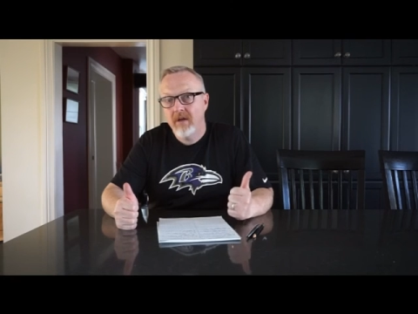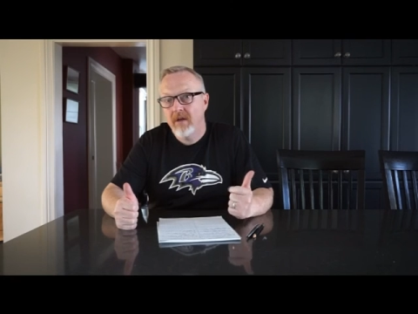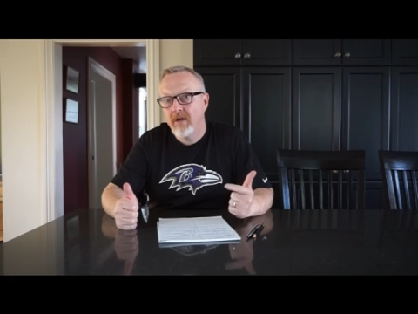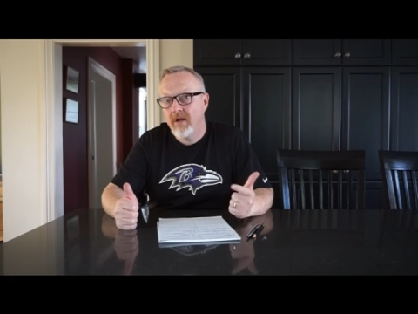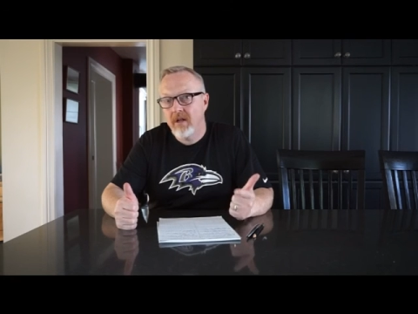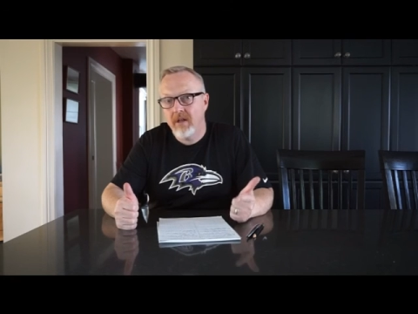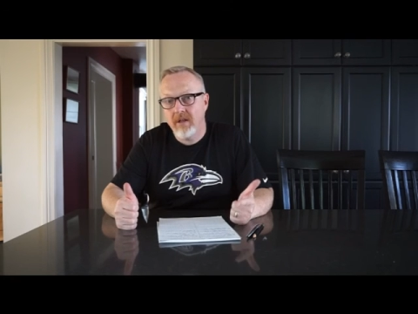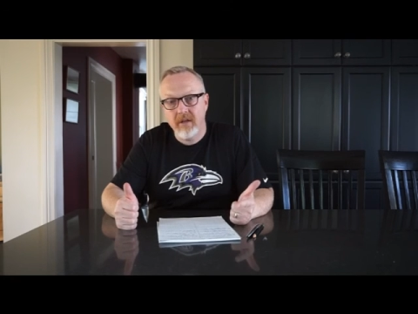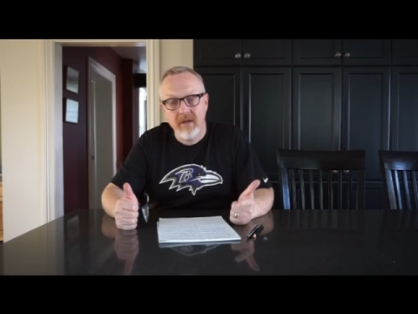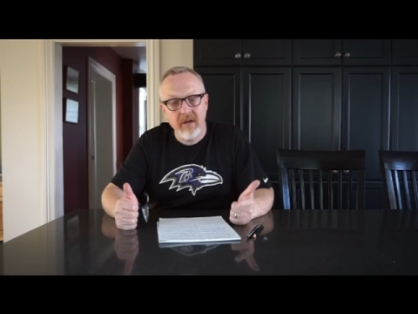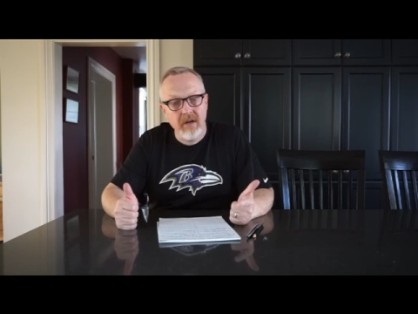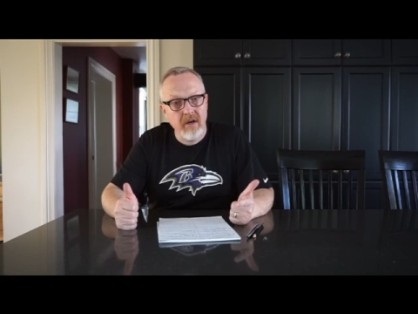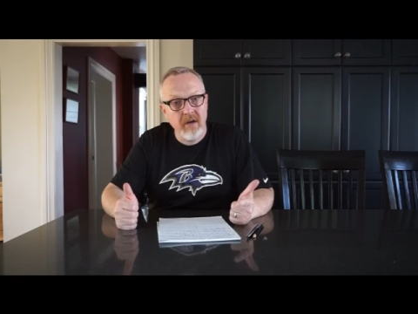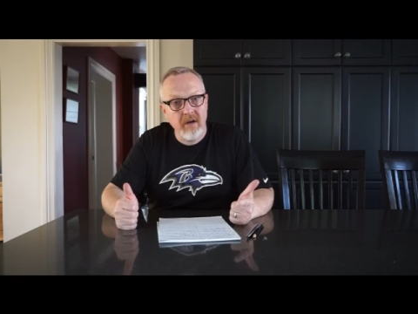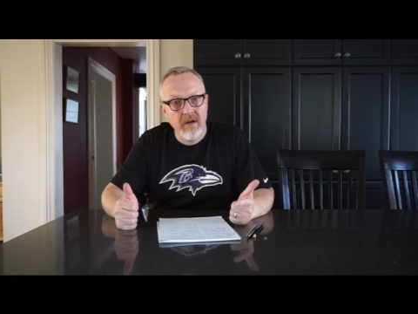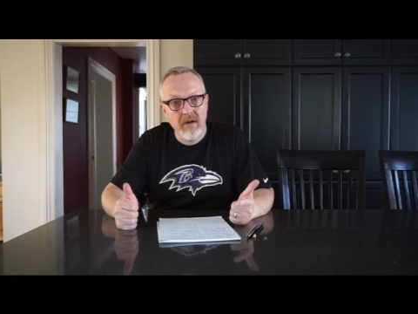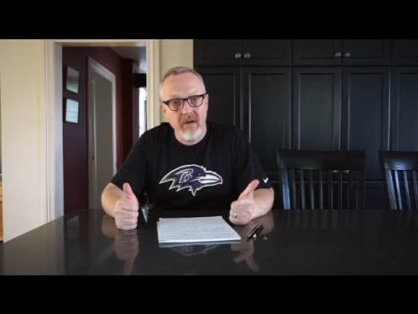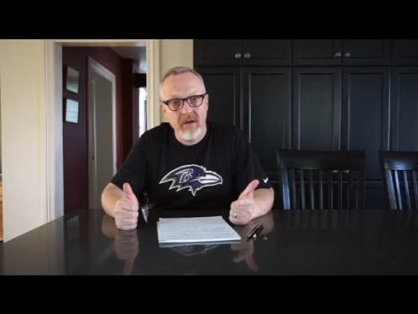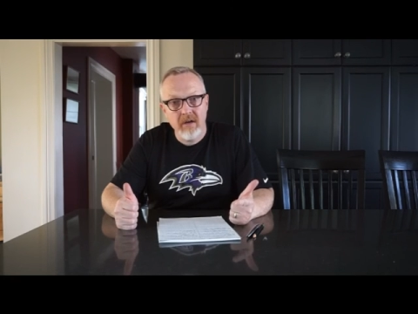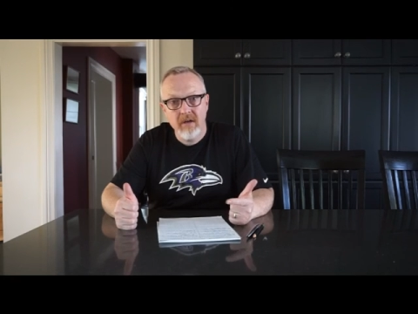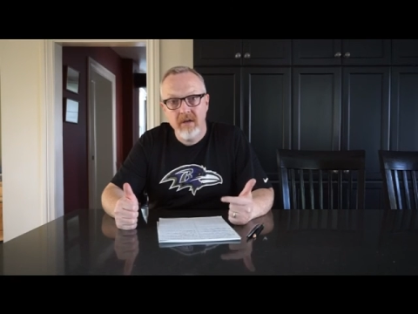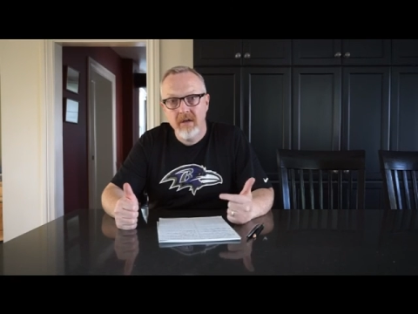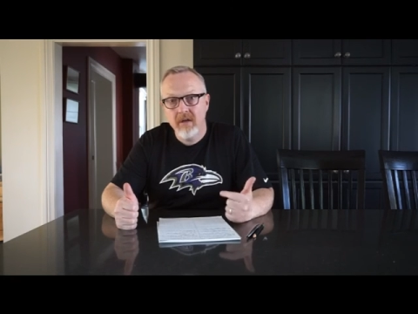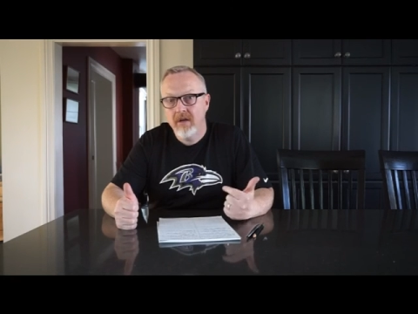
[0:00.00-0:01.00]

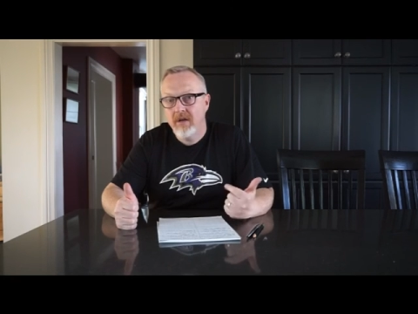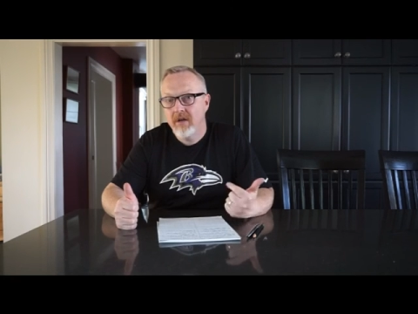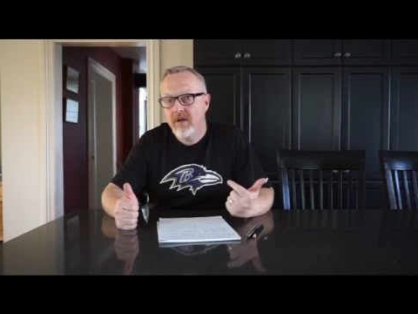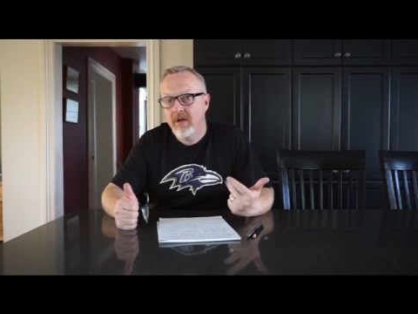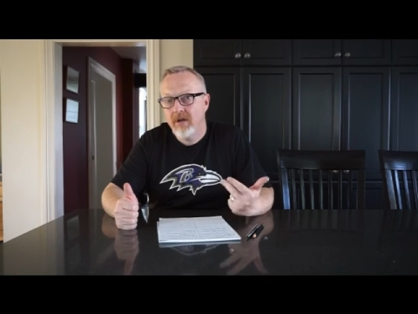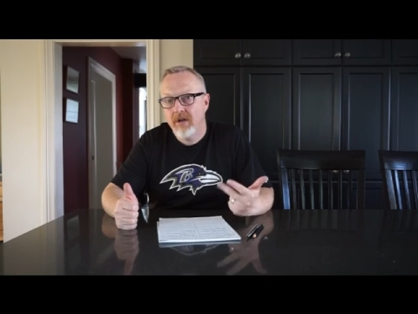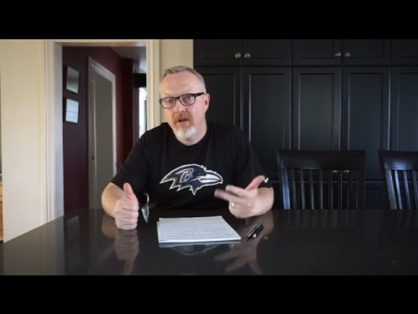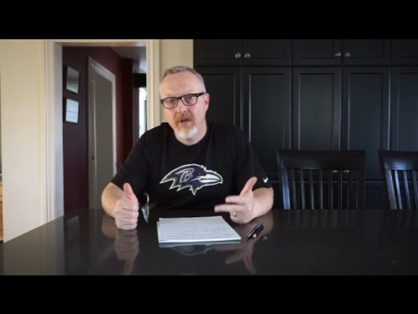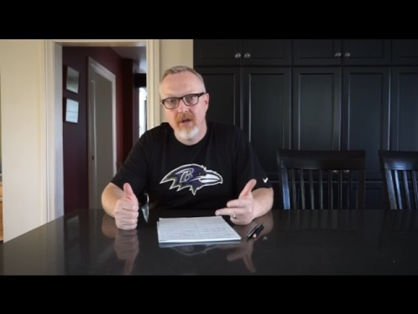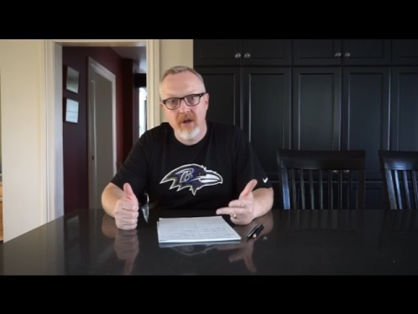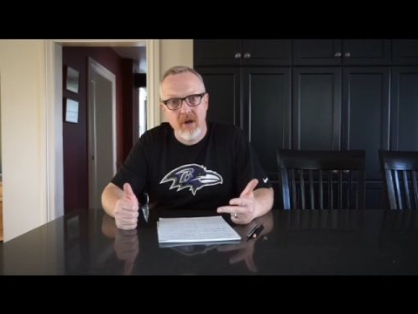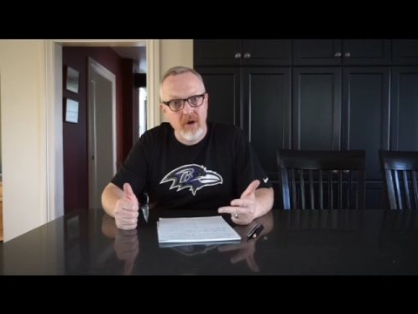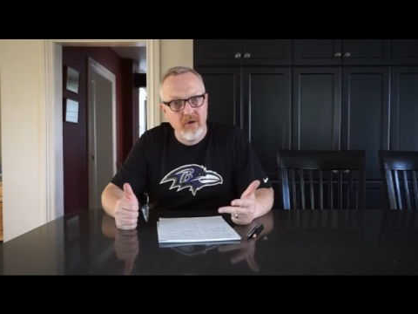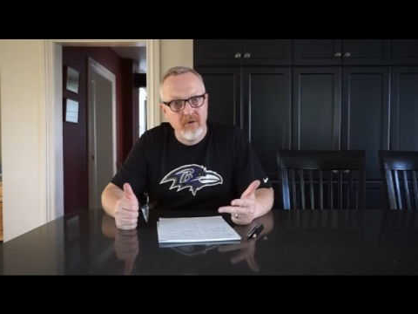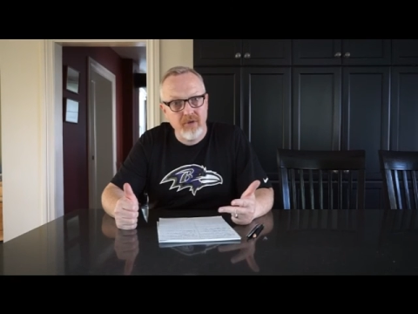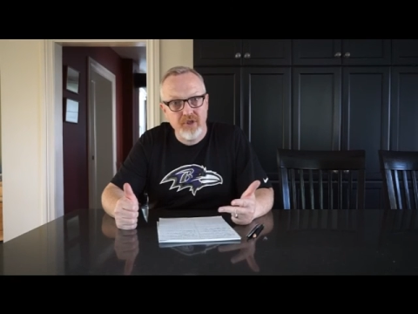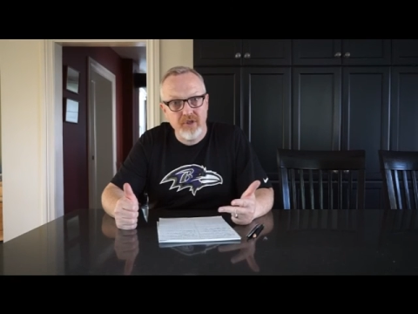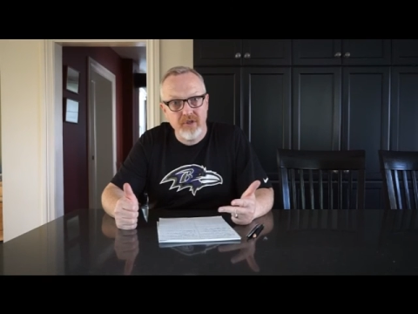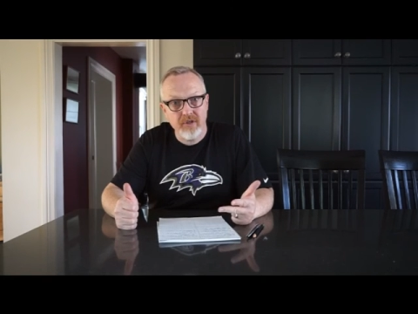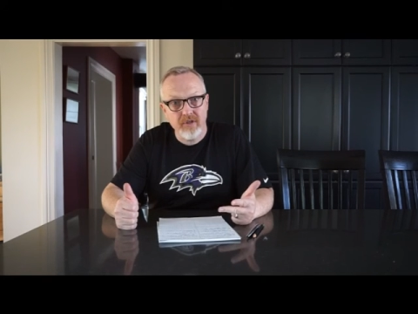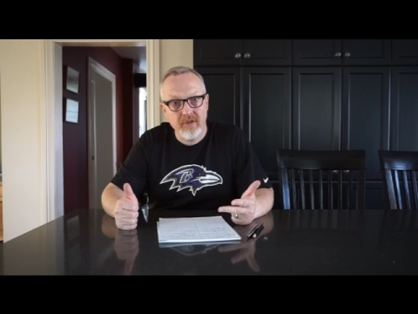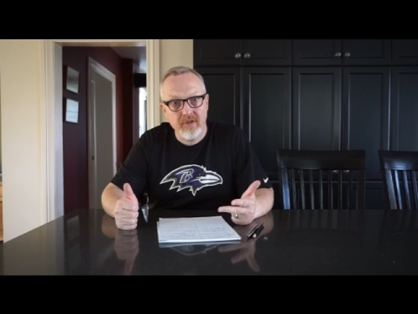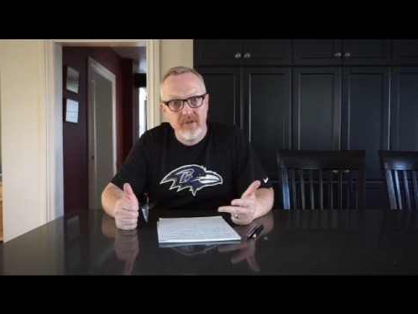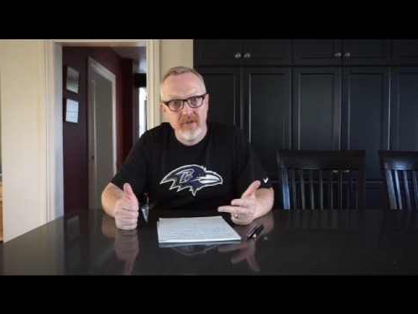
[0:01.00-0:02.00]
clear,
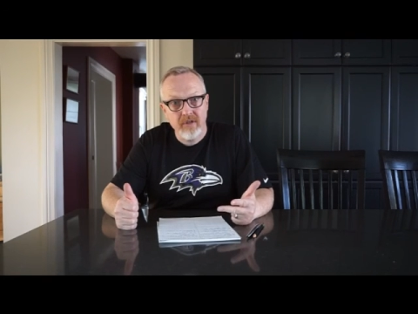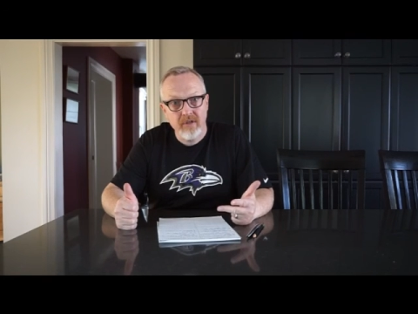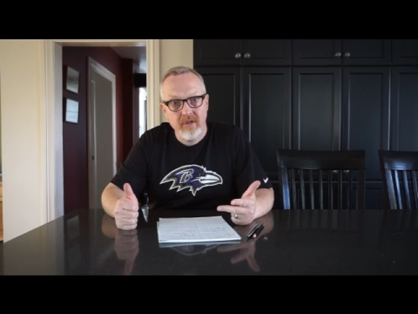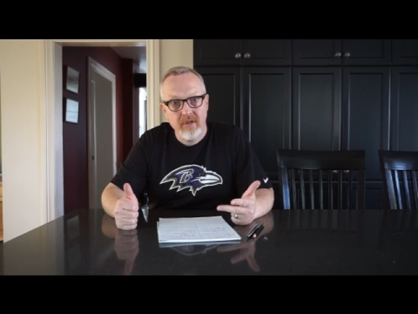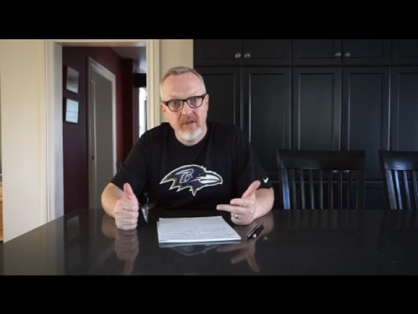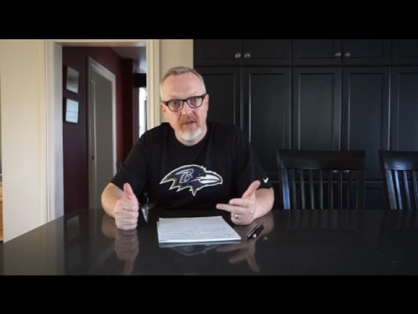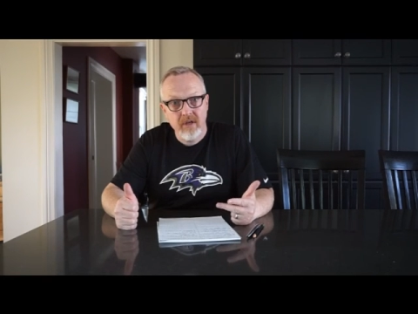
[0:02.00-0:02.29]
cogent,